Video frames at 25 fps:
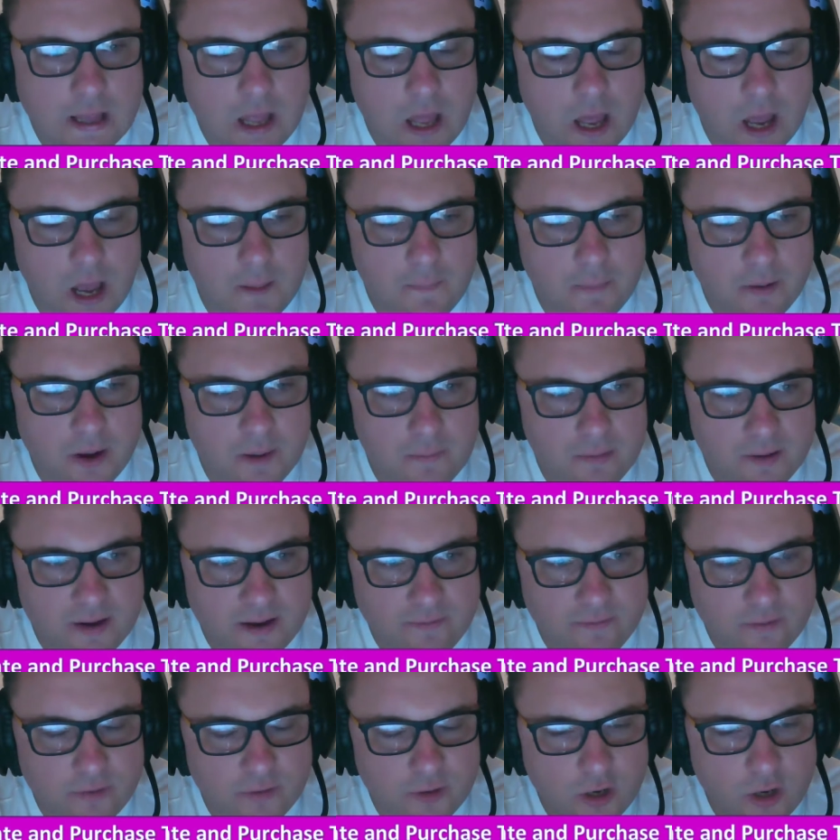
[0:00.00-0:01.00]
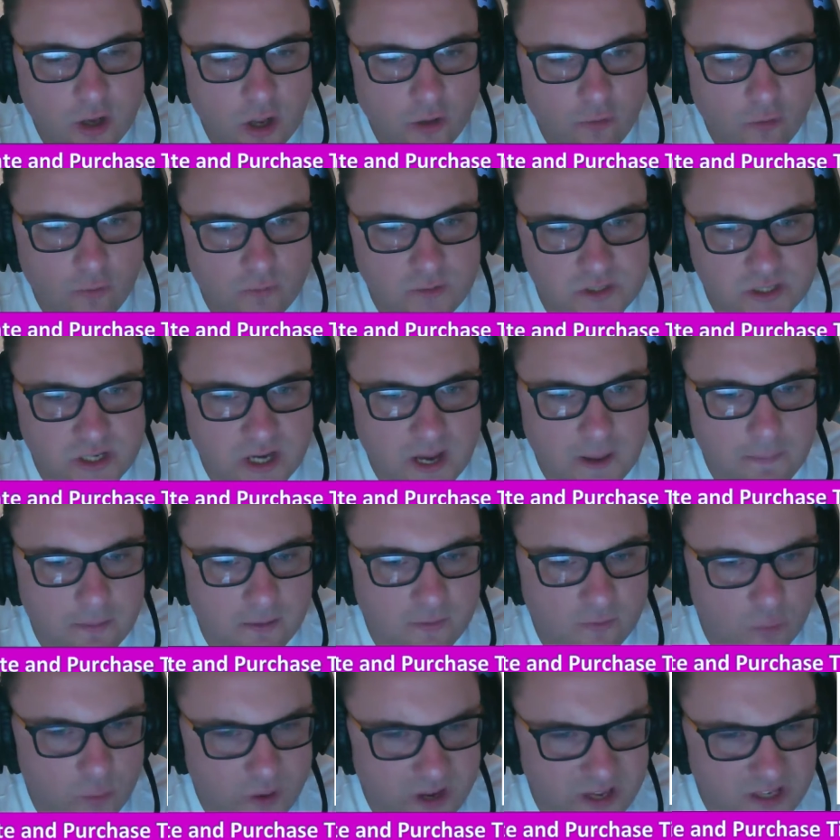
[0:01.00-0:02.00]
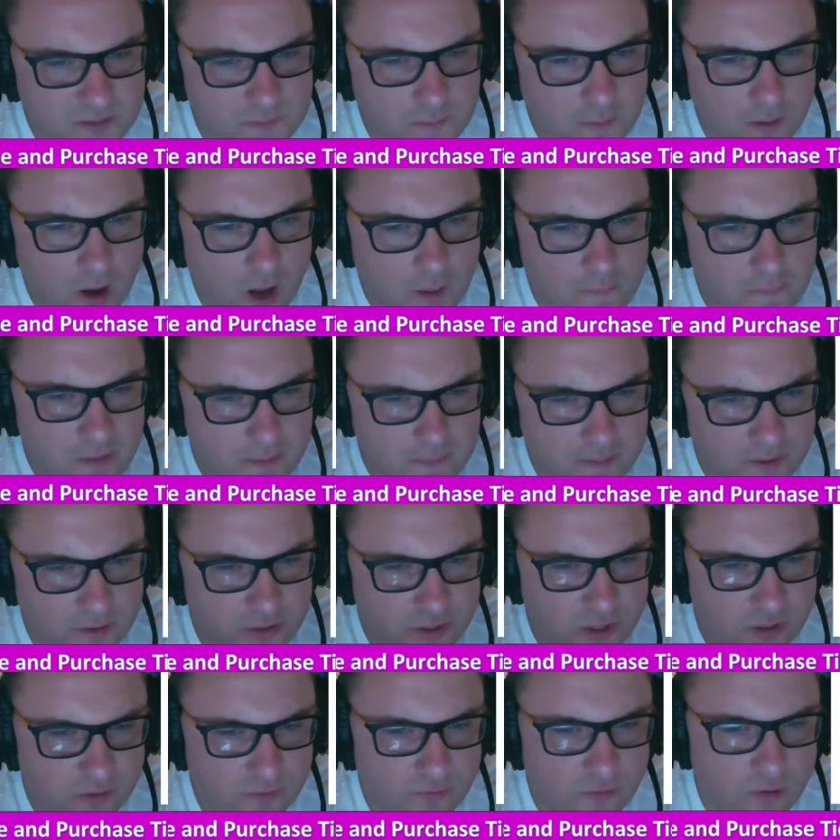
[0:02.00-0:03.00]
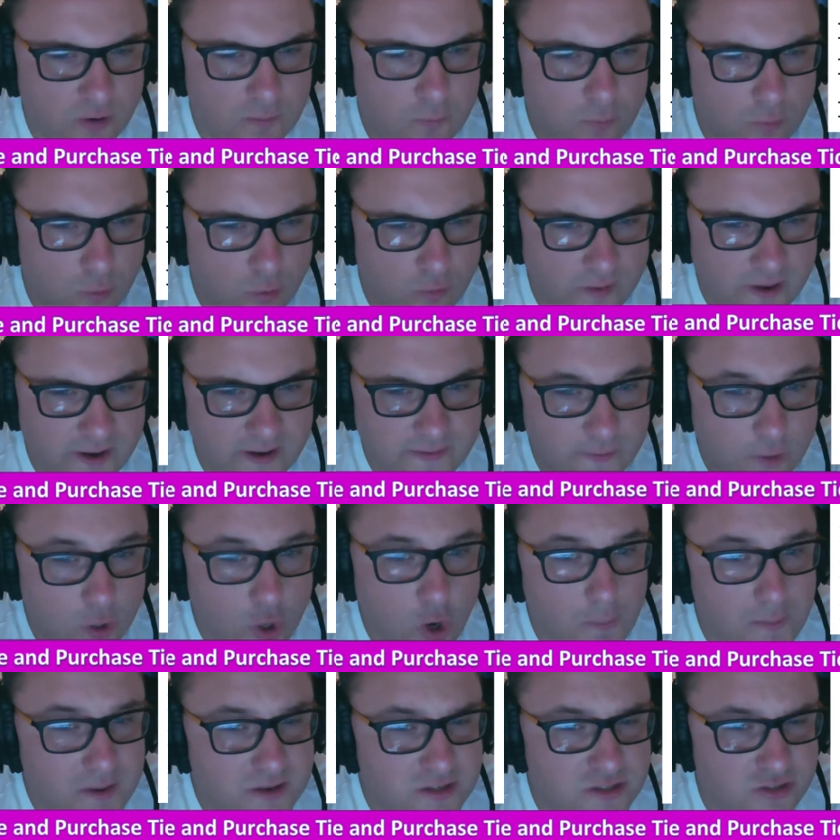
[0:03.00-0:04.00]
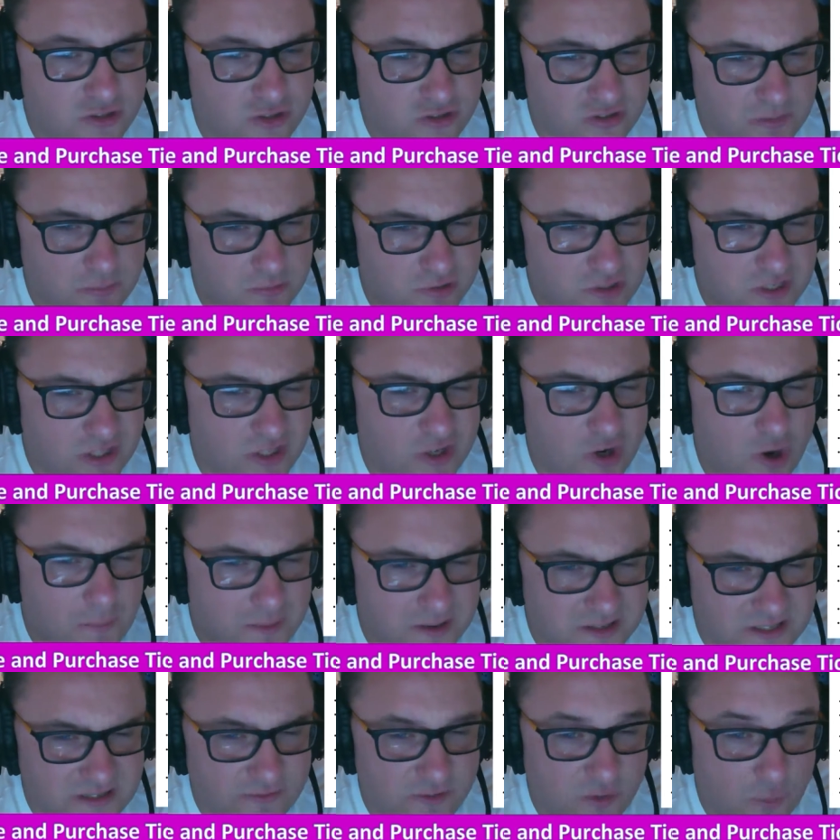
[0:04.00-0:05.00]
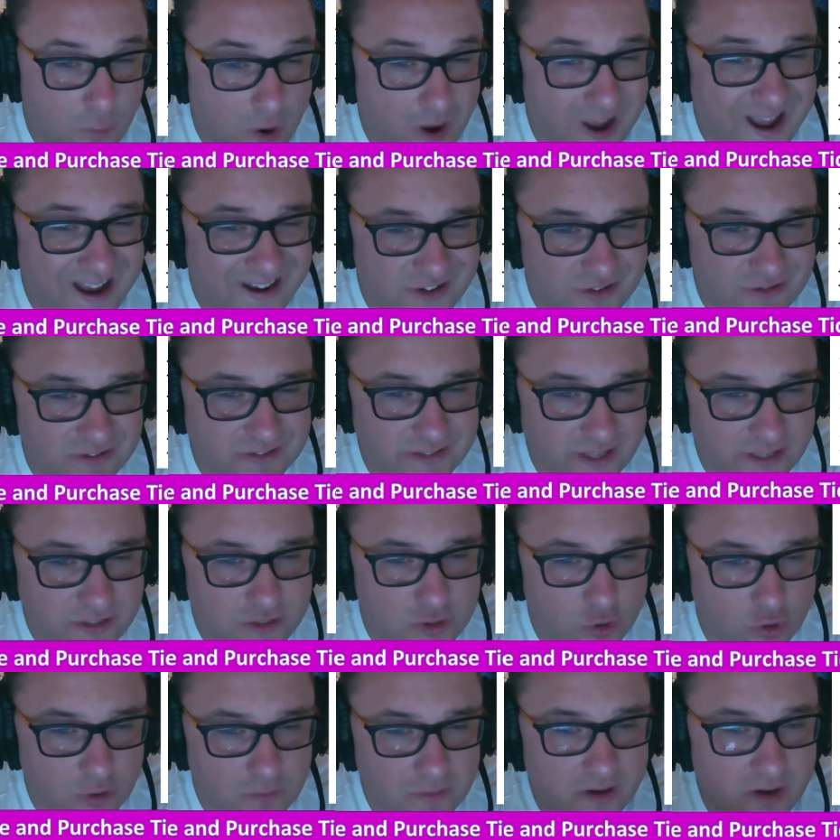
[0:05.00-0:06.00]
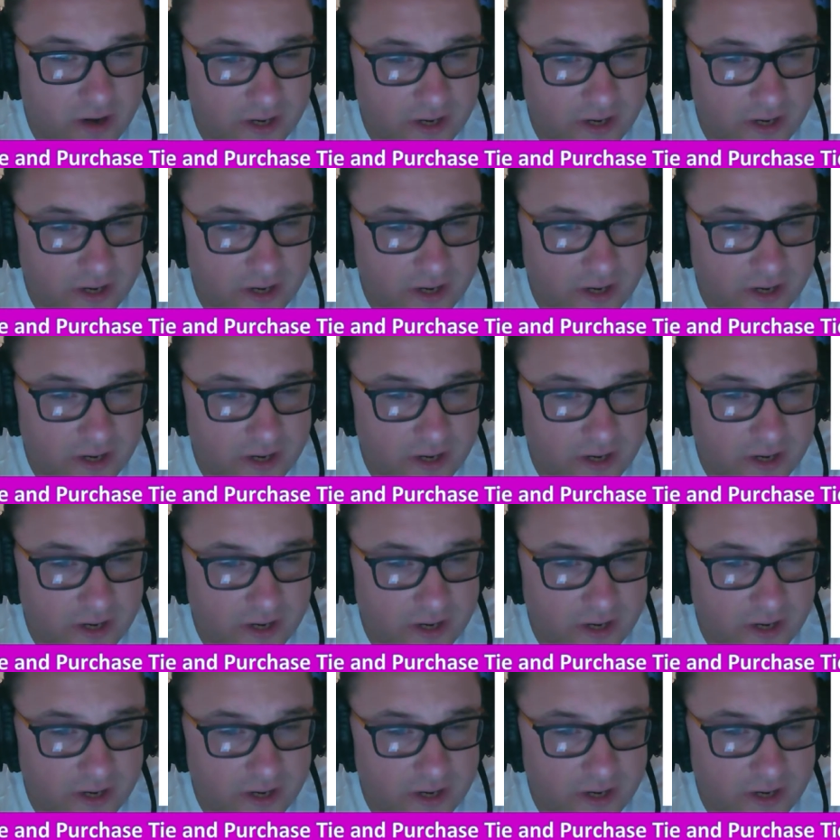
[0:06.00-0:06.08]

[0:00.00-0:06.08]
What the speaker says: But I believe that the cut-off is a couple of weeks, but I may be able to confirm more of that in the comments. So just double check the comments if you are entering that tournament.